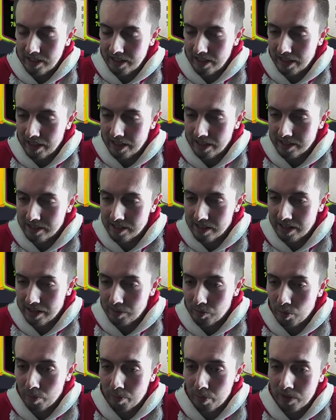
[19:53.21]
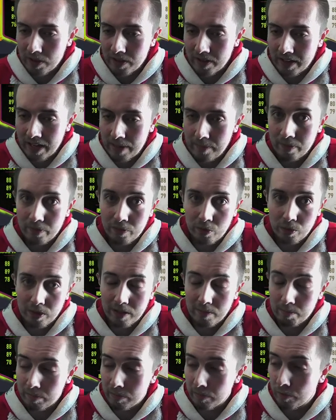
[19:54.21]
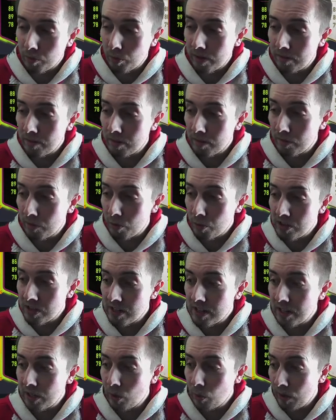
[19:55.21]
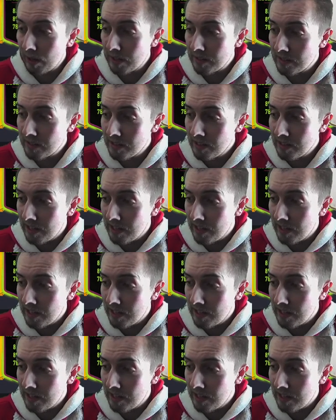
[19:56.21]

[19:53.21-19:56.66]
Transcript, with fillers: at one point in that game before he unfortunately quit.